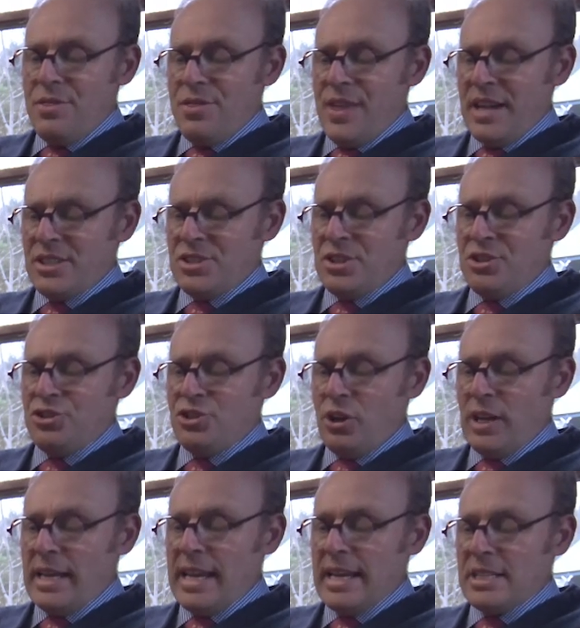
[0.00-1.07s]
"That's a
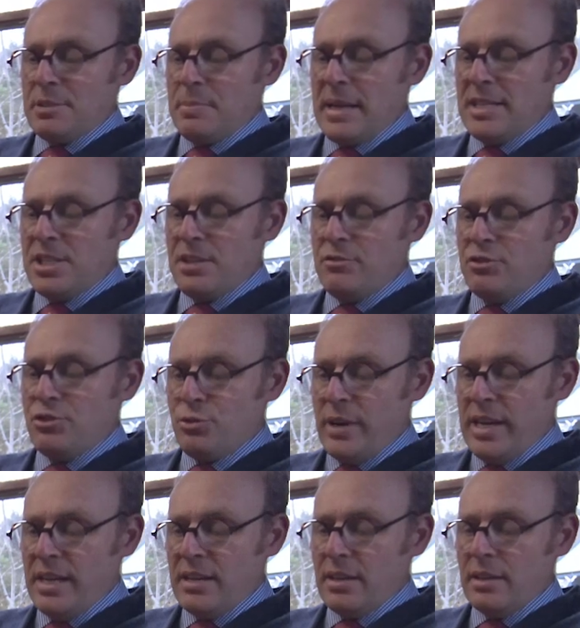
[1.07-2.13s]
jolly expensive
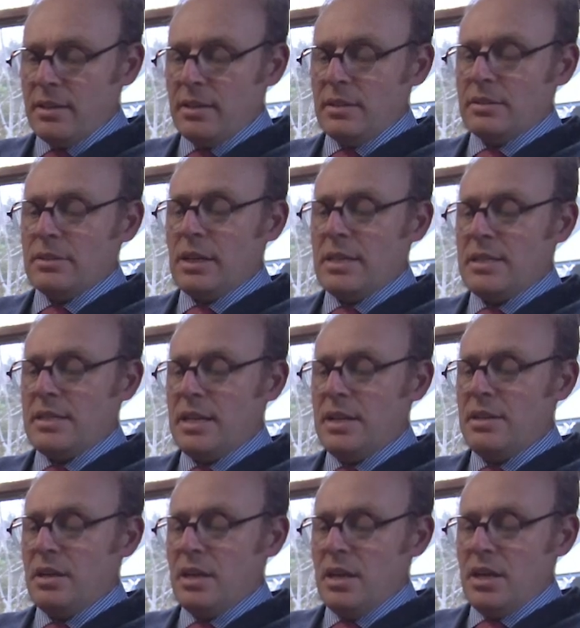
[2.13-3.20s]
drink," I
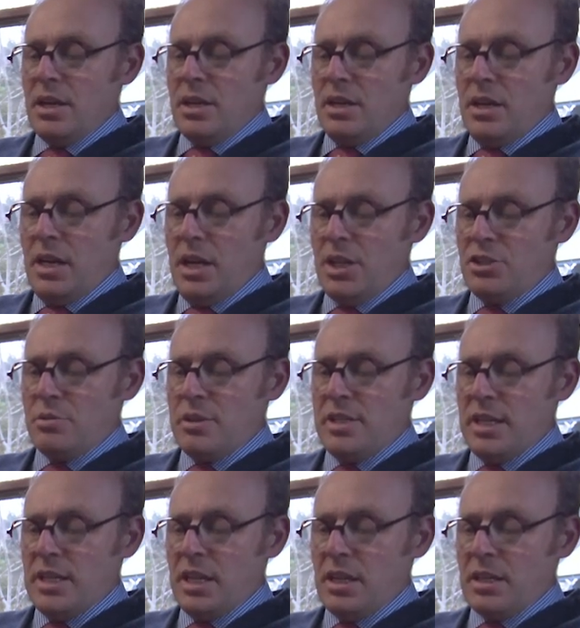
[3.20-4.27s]
said. "It's
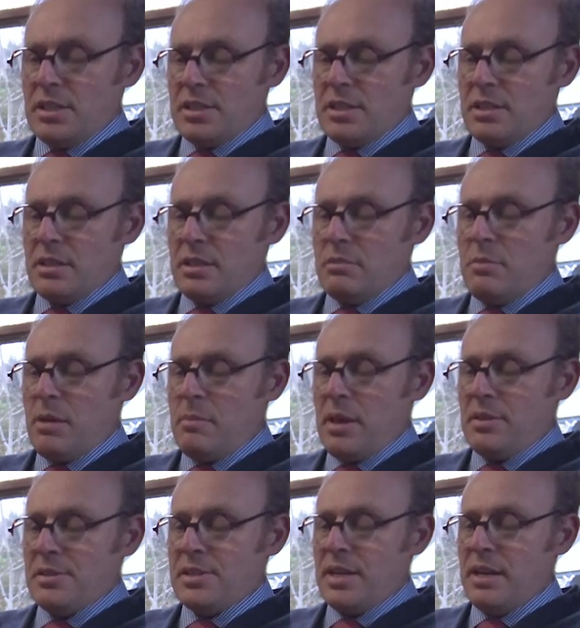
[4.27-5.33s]
ridiculous," my
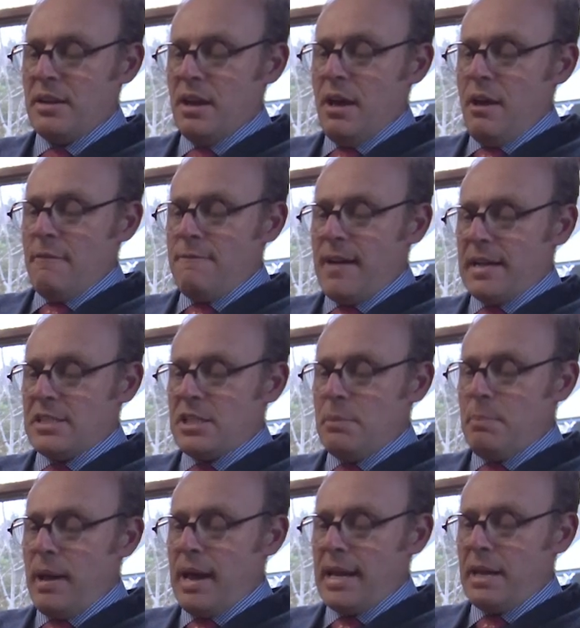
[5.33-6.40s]
mother said. "Fancy
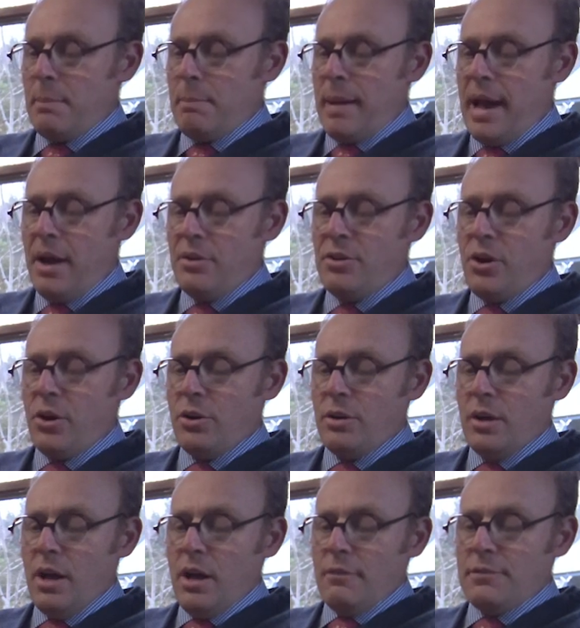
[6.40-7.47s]
paying a pound note
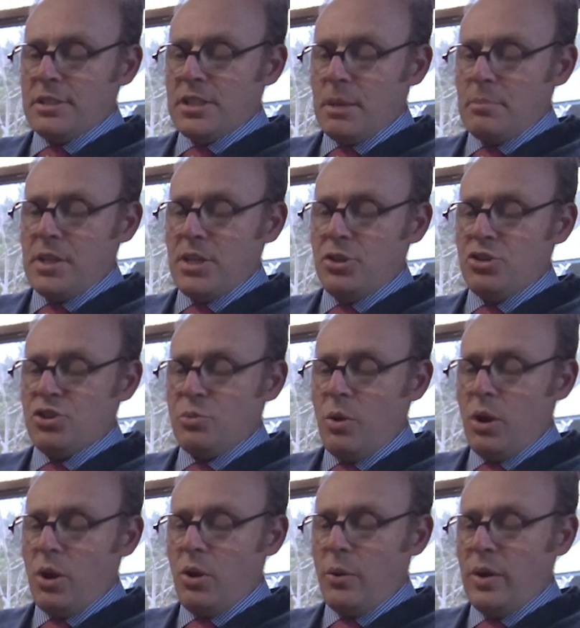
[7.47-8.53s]
for something you
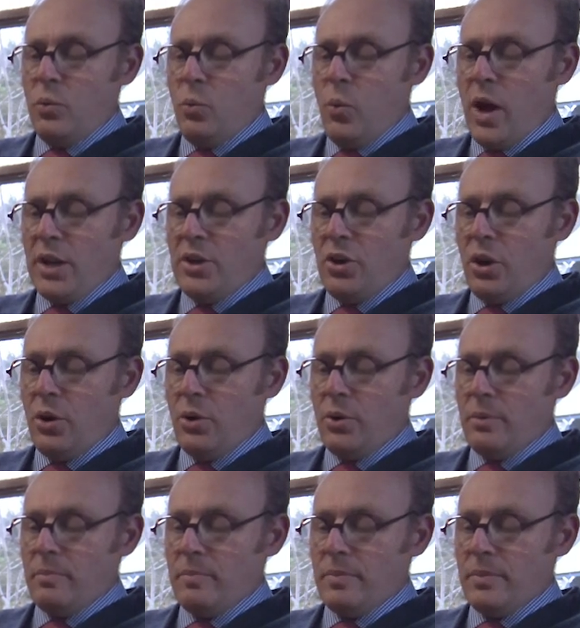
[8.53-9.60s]
swallow in one go."